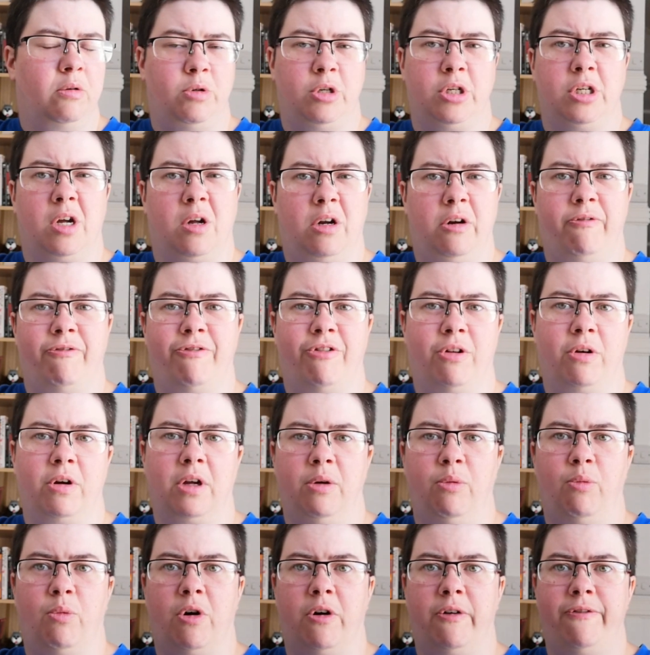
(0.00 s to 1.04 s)
I'm just kind of
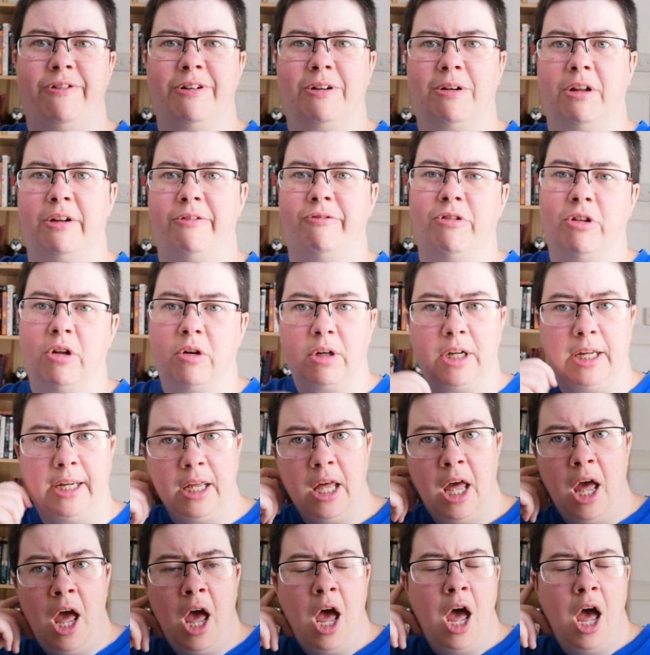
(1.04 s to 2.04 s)
vlogging what I feel like vlogging.